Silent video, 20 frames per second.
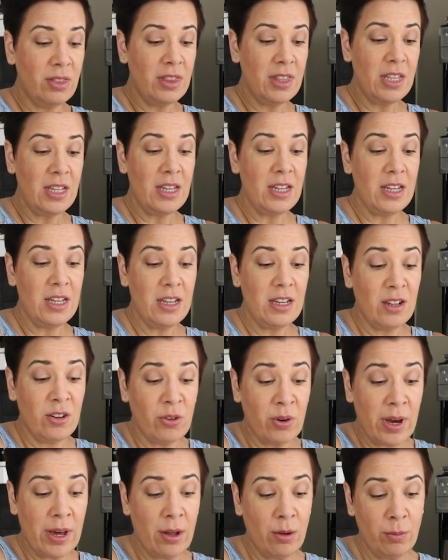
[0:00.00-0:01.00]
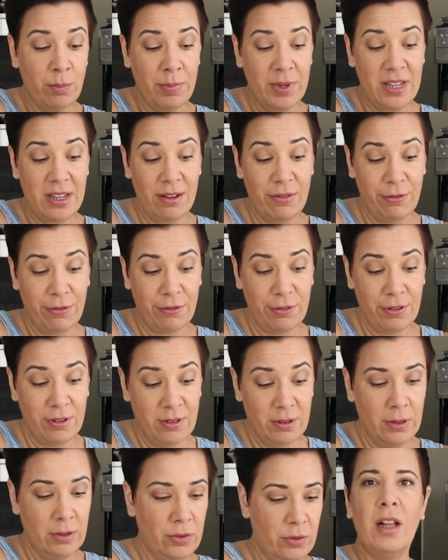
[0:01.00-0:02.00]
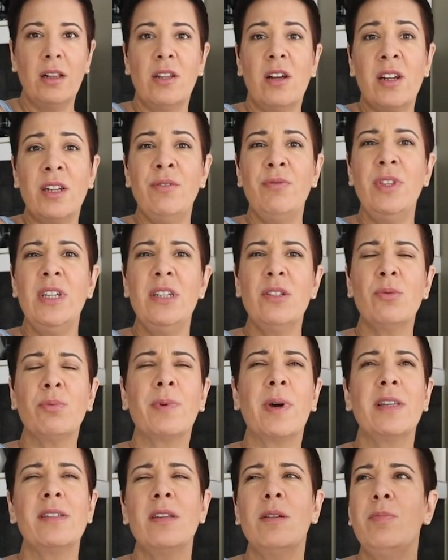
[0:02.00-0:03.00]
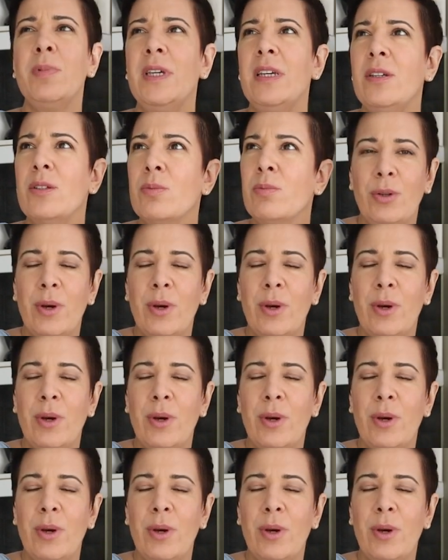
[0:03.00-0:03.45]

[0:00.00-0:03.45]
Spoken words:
the ground beef. A lot of these recipes,